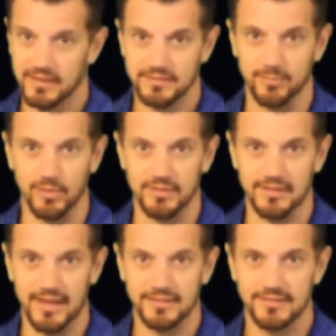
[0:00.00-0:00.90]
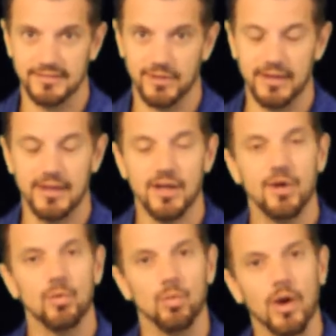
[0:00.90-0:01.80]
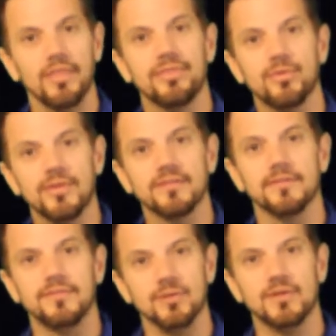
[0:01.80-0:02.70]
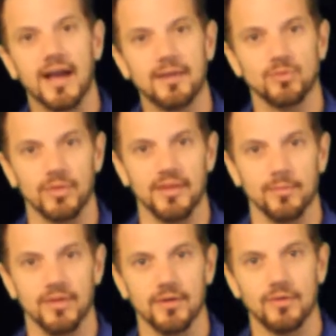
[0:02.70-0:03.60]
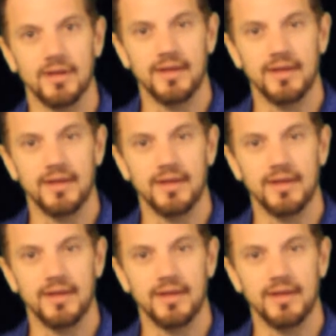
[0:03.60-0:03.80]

Simple as that, okay? Run through this a few times with them though.